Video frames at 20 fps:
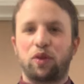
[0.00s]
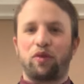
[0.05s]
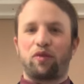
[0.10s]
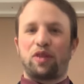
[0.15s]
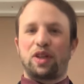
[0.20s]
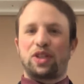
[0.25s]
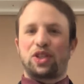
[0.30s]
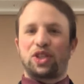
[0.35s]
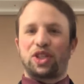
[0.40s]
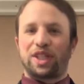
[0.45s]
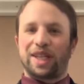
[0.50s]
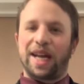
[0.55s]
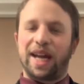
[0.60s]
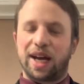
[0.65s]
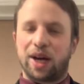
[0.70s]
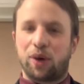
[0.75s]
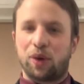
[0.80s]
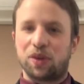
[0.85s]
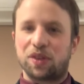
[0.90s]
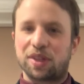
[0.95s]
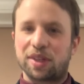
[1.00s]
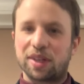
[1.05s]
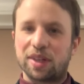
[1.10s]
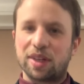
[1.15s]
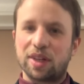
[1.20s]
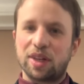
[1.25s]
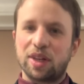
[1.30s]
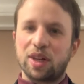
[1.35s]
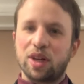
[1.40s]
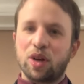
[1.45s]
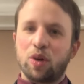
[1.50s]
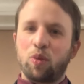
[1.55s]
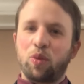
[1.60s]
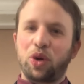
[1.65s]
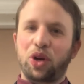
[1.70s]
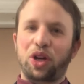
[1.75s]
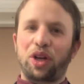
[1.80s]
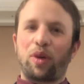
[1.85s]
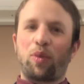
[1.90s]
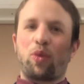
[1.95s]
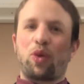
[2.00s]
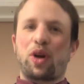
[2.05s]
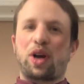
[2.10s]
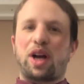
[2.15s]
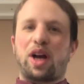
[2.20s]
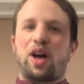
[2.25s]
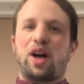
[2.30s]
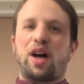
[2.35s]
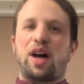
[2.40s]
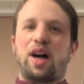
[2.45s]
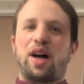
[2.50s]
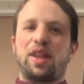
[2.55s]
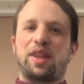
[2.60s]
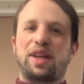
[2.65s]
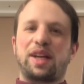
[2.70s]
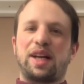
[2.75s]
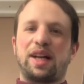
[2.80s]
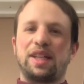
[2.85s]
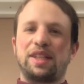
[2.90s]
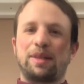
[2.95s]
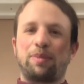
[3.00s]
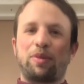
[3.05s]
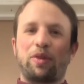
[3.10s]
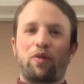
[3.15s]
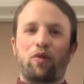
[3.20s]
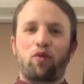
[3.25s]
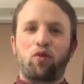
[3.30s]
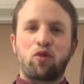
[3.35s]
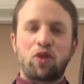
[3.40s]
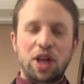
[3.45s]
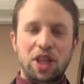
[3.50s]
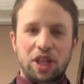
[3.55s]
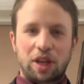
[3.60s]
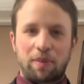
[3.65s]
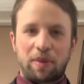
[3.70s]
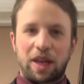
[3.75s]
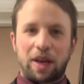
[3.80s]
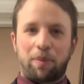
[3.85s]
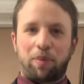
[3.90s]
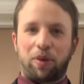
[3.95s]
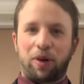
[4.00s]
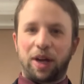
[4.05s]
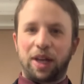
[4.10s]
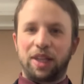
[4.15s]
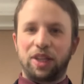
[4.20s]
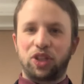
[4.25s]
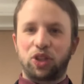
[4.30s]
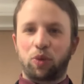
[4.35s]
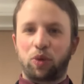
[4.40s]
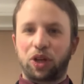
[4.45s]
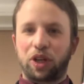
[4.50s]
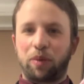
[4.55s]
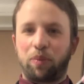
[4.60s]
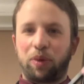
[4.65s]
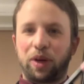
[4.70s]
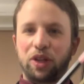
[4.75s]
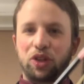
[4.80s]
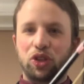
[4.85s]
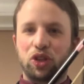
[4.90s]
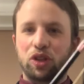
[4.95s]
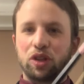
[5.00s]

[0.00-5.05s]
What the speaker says: and rich sound, we're going to work on the concept of rhythm and apply these. So we're going to play